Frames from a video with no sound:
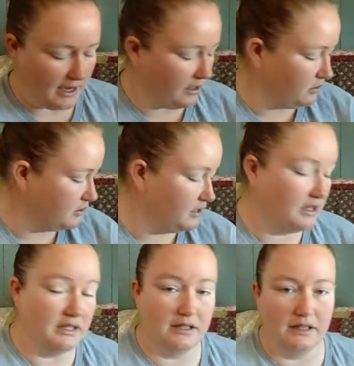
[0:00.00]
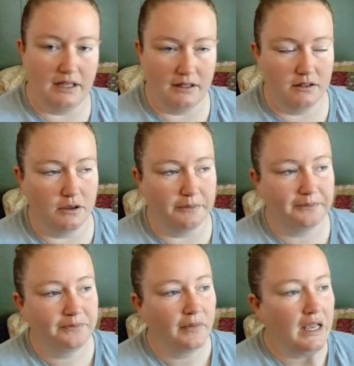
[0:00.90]
cycles and things like that. So
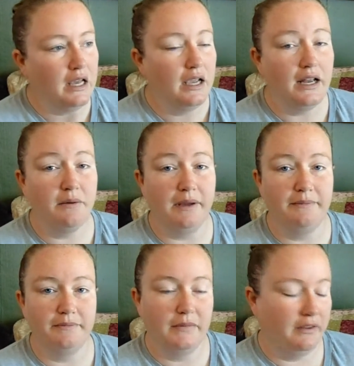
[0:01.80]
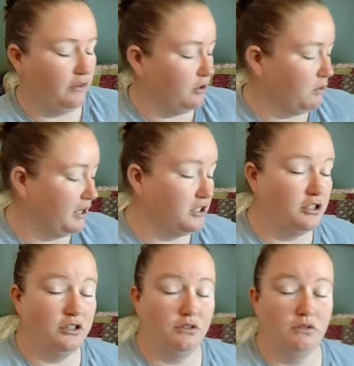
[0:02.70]
anyway, if you're wanting to
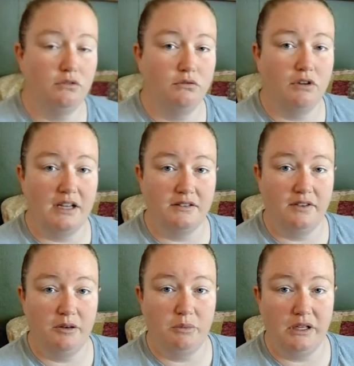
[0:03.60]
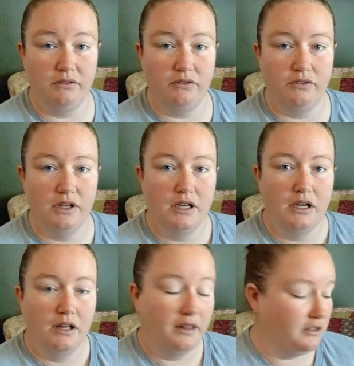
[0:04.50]
do grass-fed beef,
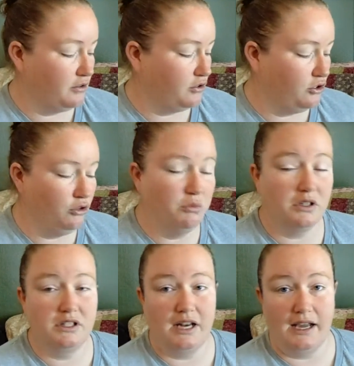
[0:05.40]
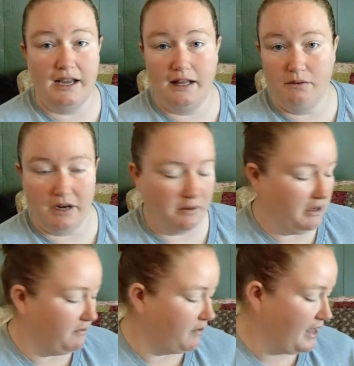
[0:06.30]
these are two books that I highly
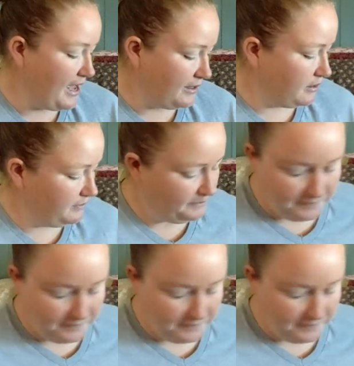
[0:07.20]
recommend for that.